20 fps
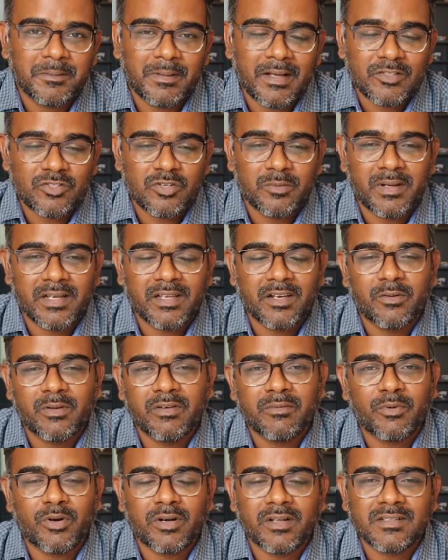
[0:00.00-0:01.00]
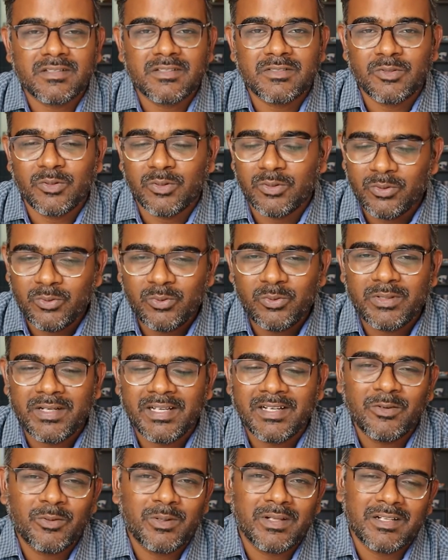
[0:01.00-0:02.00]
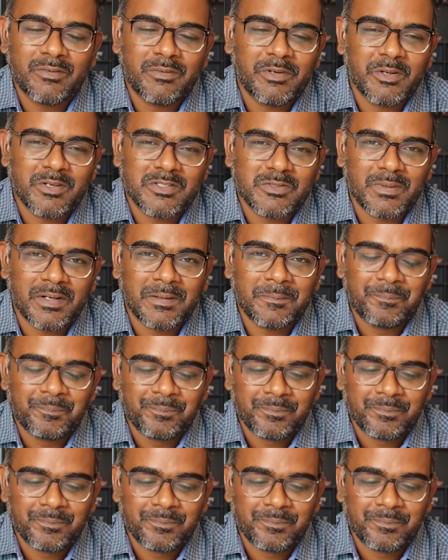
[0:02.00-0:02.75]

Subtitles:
Astro Microwave products. So do take a look at that video as well.